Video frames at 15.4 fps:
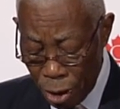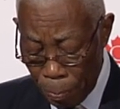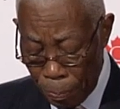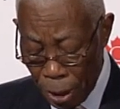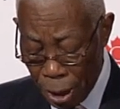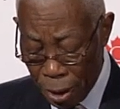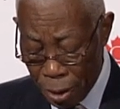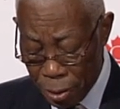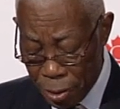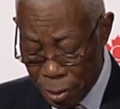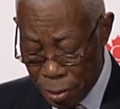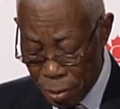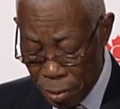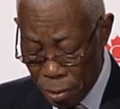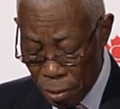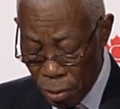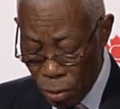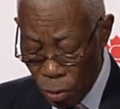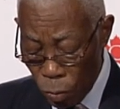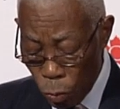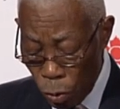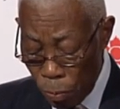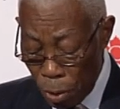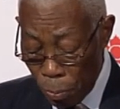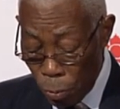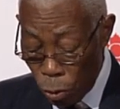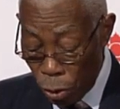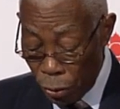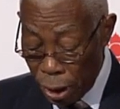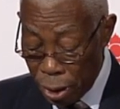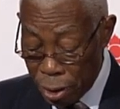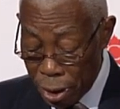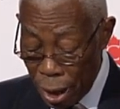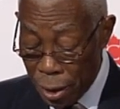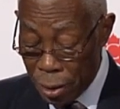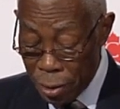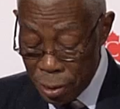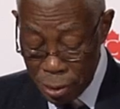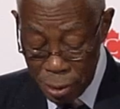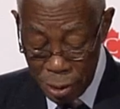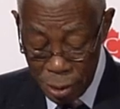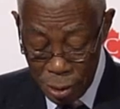pass would be more intense